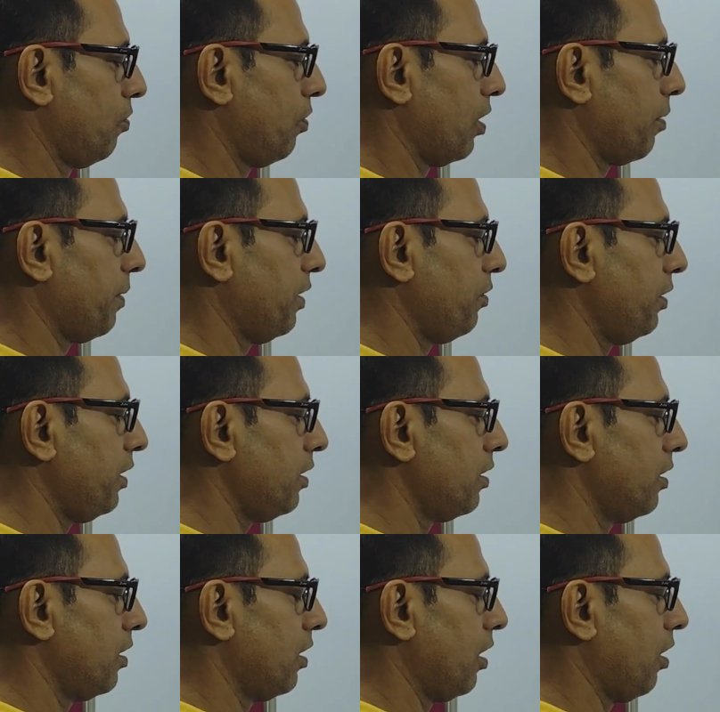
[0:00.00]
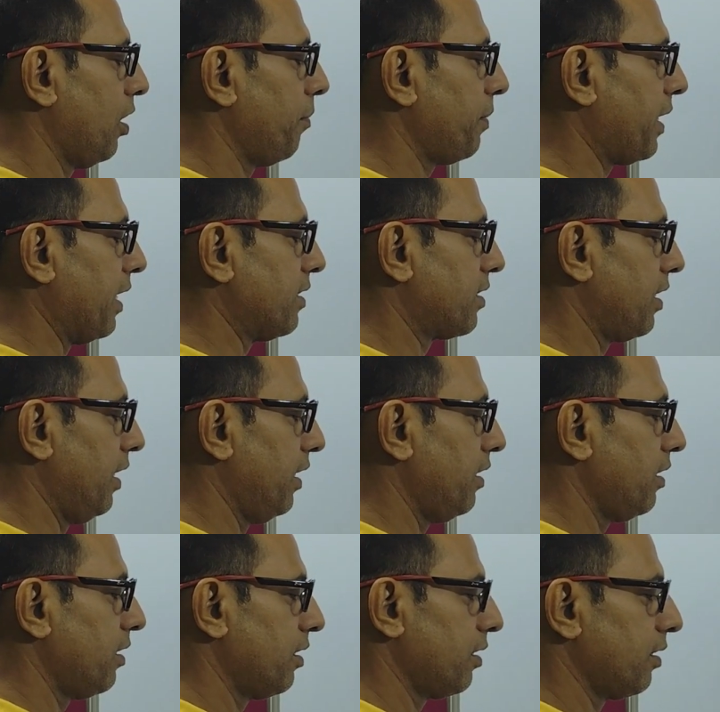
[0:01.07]
What am I doing? Now I am
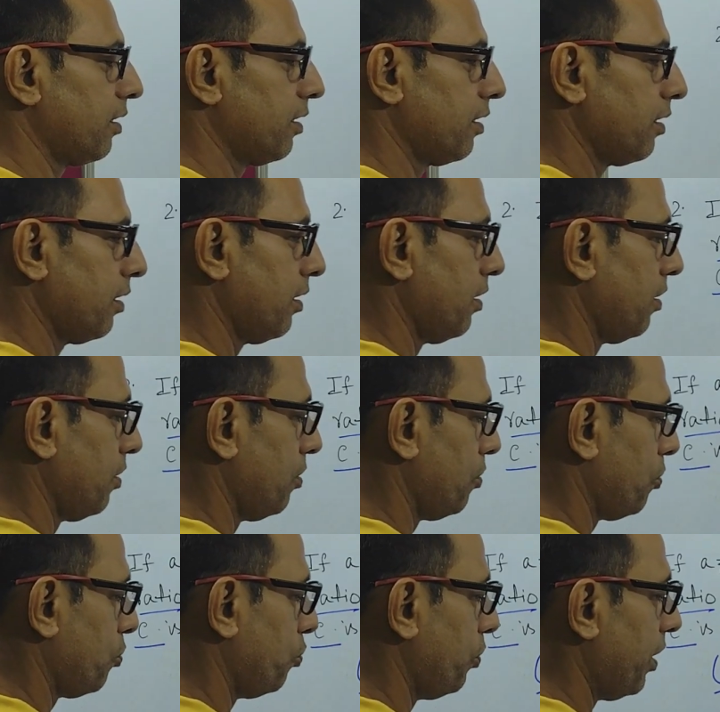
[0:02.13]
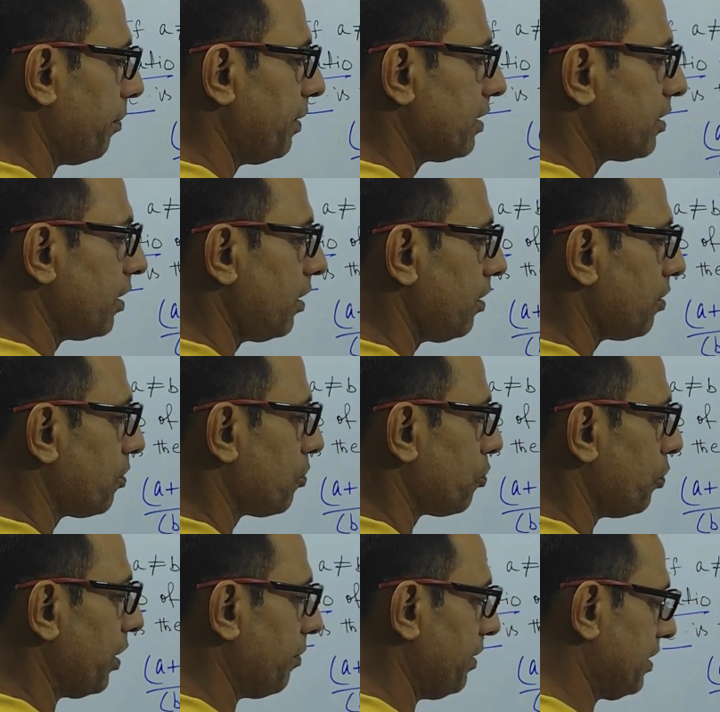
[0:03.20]
cancelling
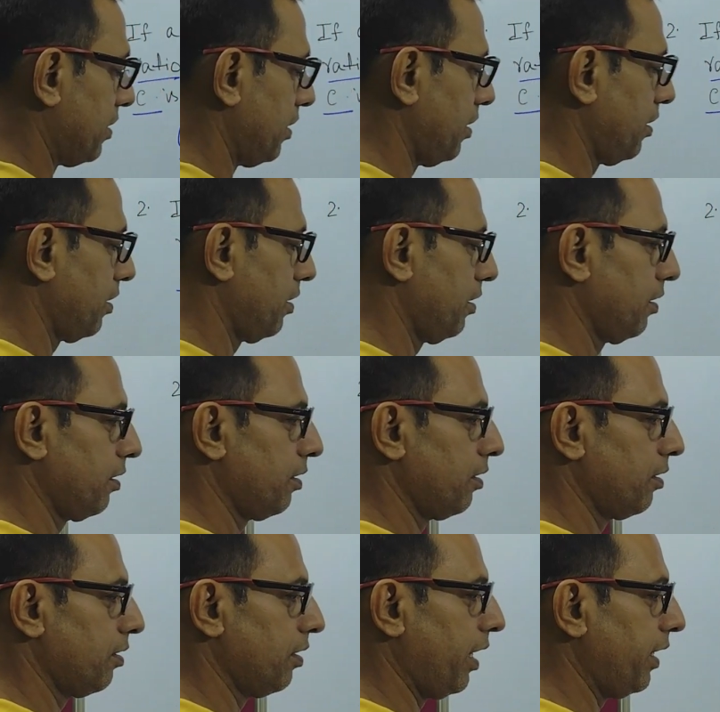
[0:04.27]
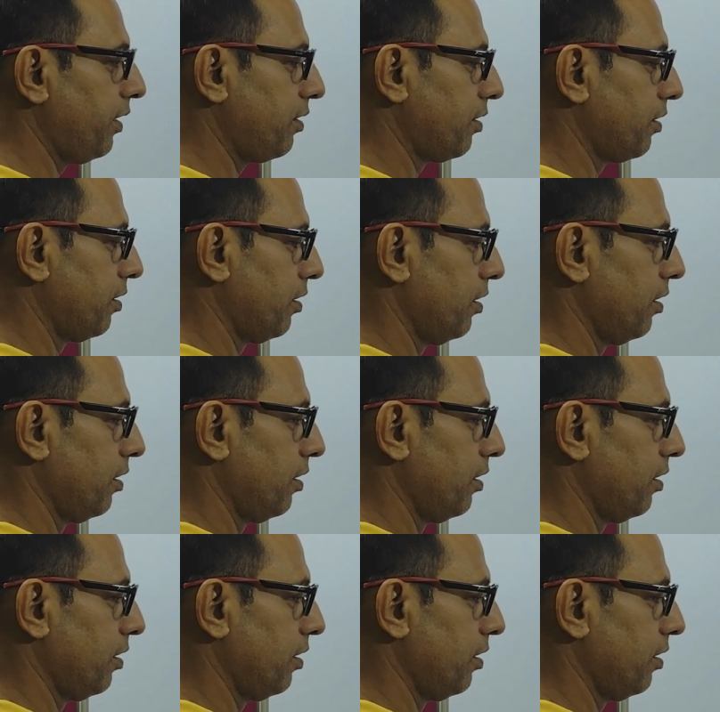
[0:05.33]
2ABC, right?